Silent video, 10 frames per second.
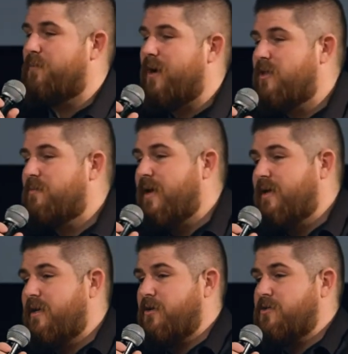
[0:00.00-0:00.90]
you're barely
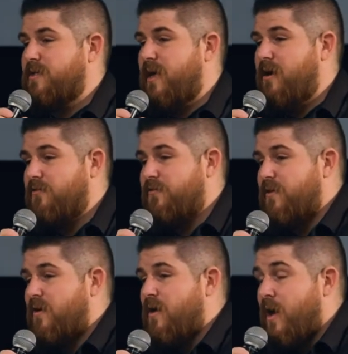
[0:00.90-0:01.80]
making it yourself?
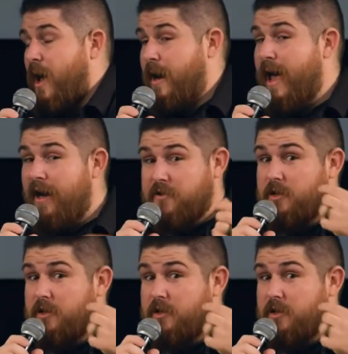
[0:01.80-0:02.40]
And I have